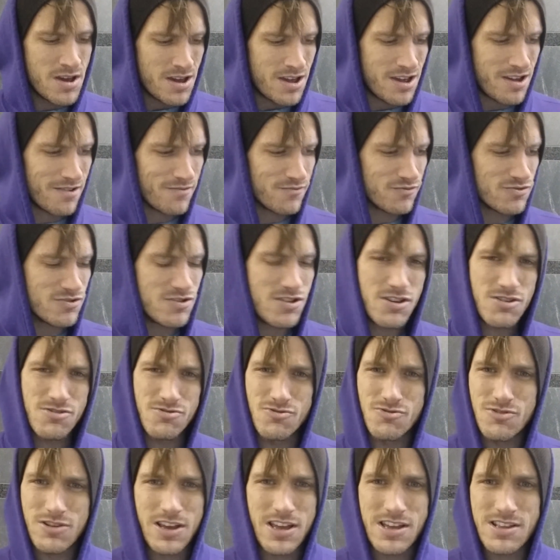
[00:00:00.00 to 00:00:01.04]
and for
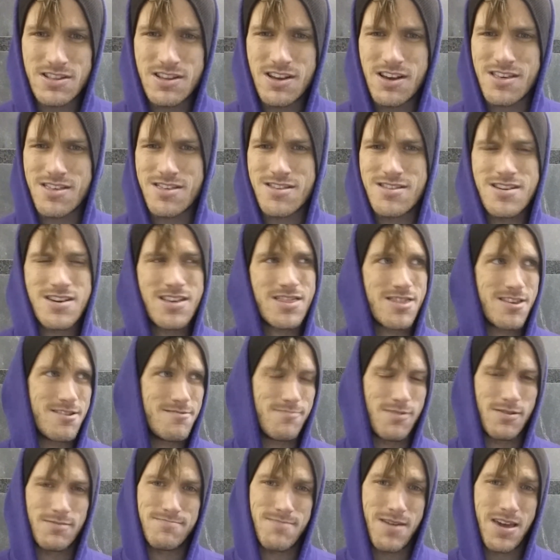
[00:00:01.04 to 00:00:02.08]
two, it does nothing
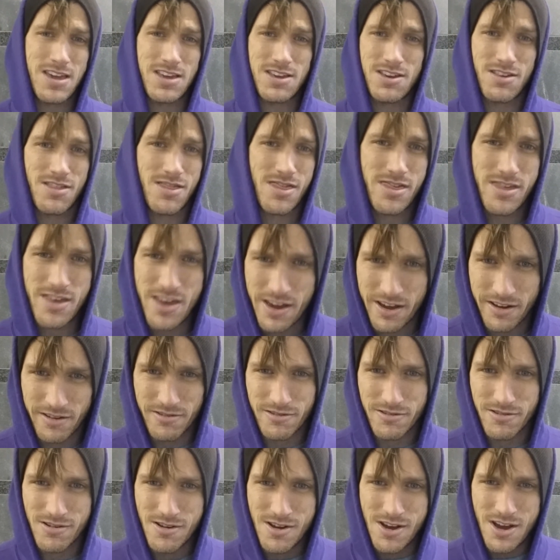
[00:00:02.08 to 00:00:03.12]
but make you
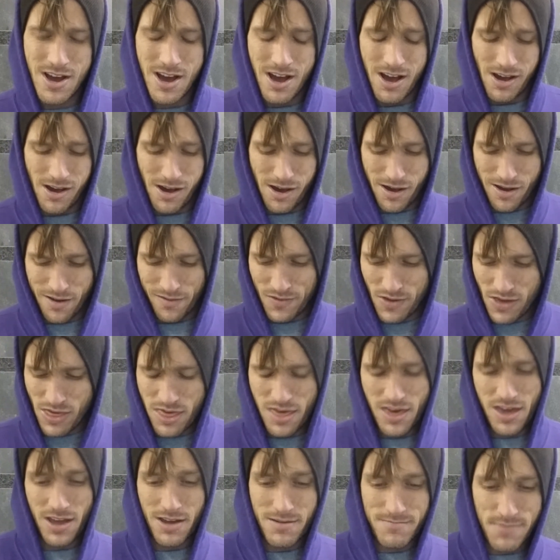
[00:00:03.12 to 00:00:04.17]
sicker. If you
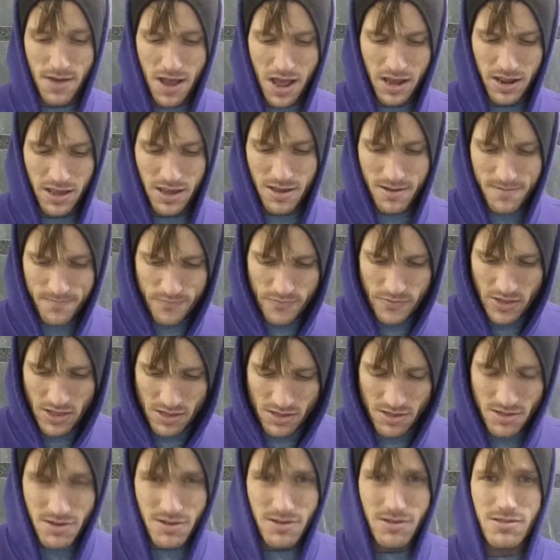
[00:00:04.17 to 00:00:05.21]
think about it,
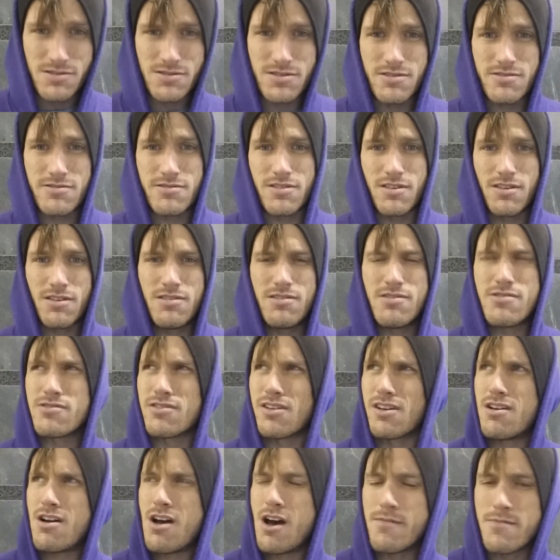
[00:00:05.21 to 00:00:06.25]
there's
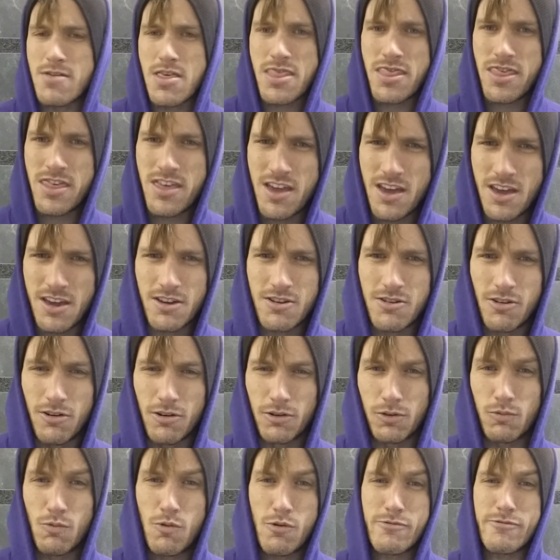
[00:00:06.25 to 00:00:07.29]
a common saying
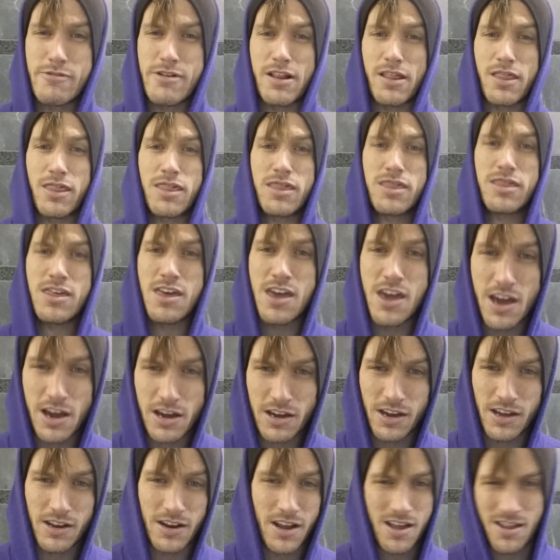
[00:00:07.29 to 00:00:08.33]
called "worried
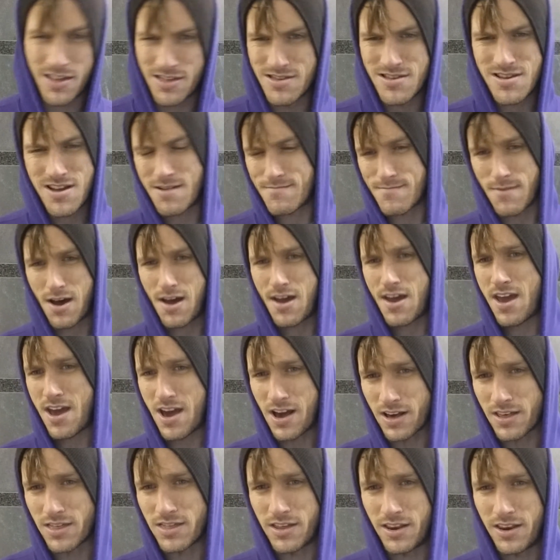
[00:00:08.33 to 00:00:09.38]
sick," and that's not by
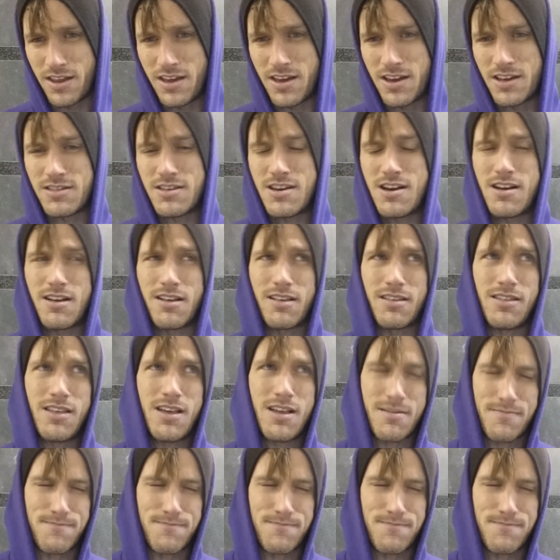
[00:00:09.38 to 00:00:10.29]
accident. There's